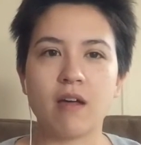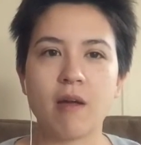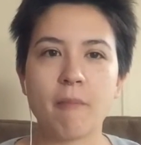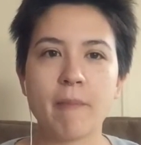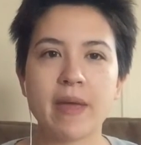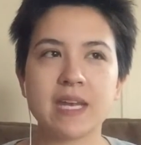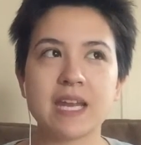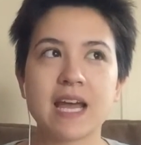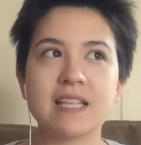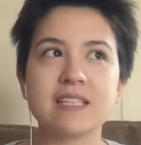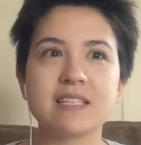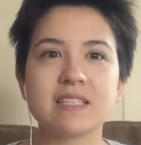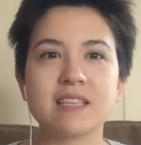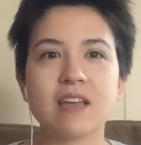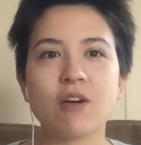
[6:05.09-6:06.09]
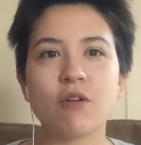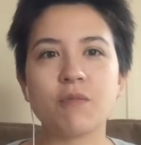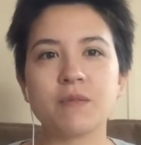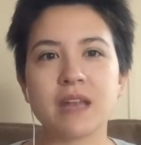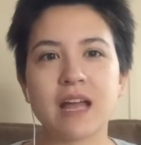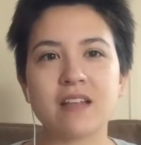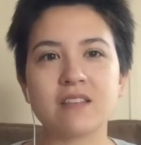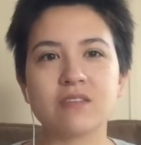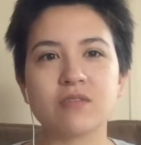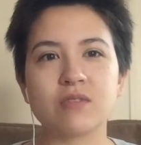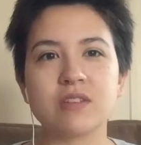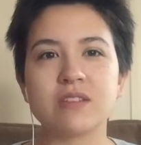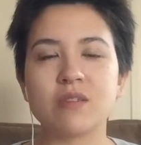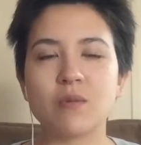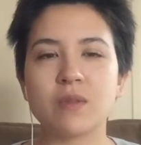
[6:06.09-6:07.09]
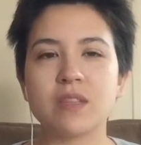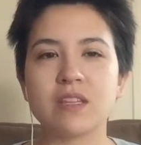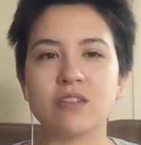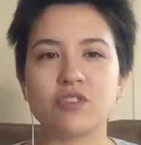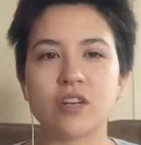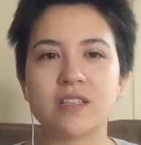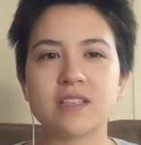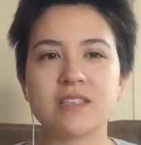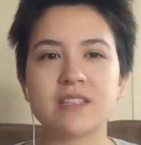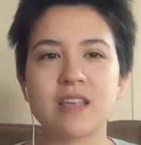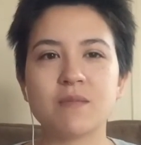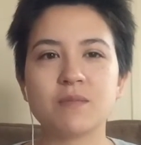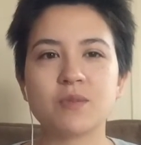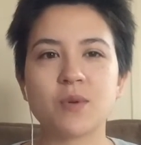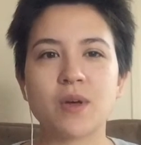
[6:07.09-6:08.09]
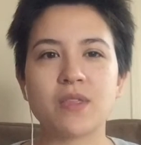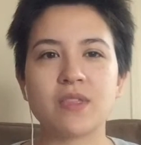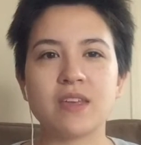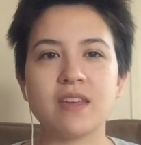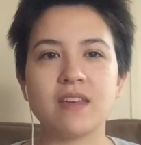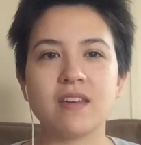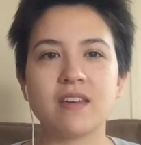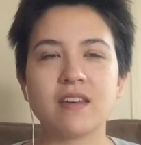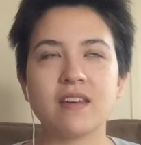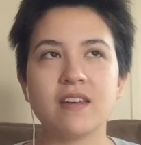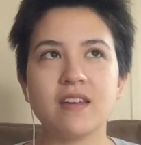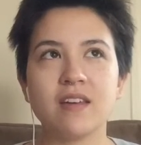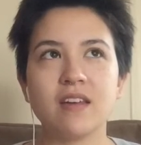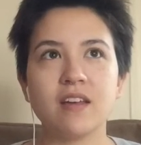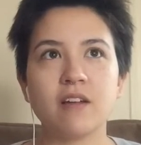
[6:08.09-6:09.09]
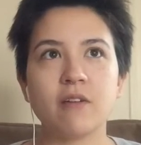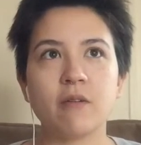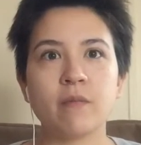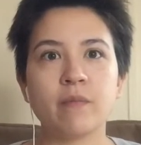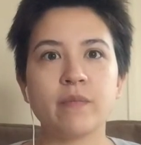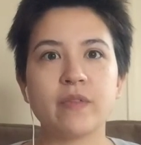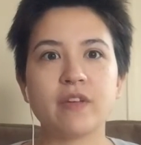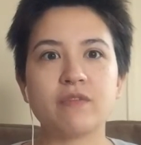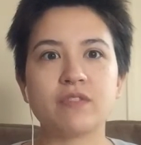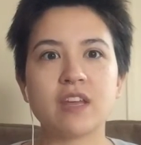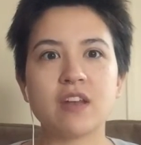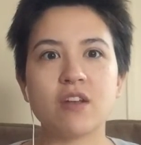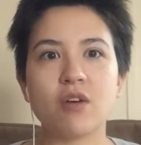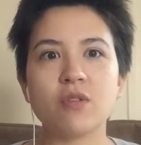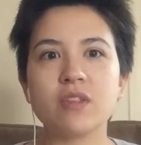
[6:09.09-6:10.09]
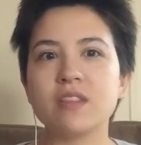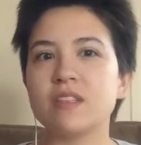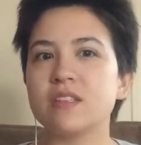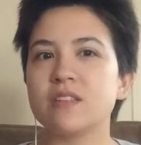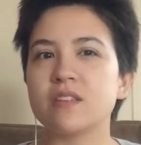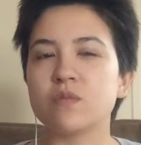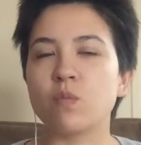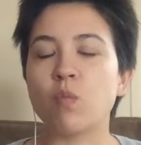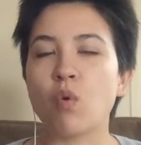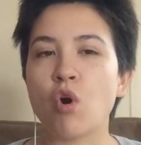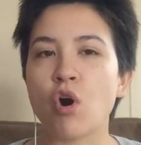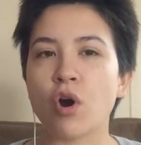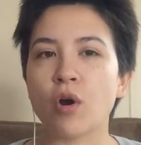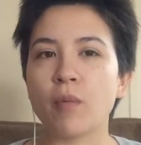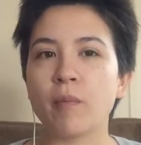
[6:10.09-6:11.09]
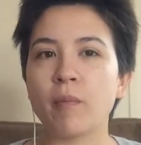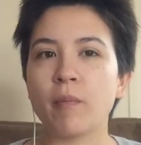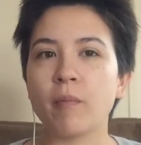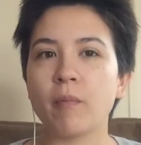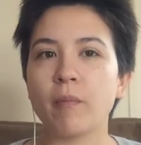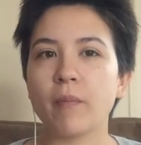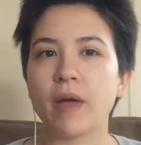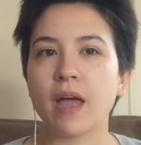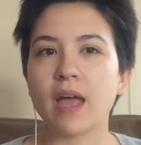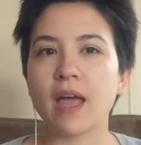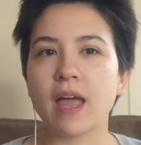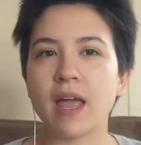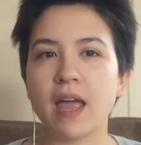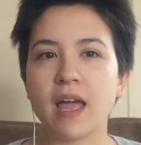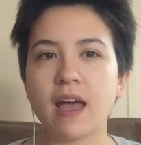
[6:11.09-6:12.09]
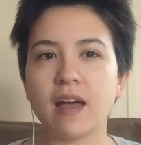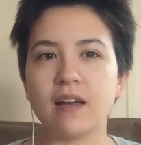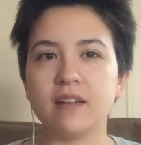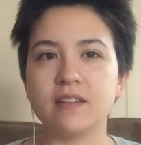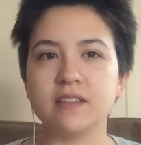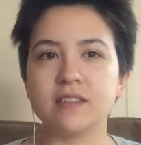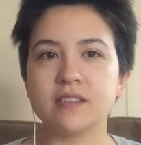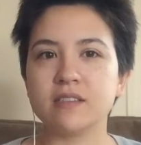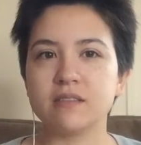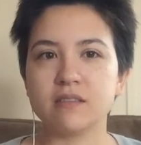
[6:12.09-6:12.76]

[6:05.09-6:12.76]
And my dad's a stay-at-home dad, so he's the one that dresses them. So I think if they know that this is warm and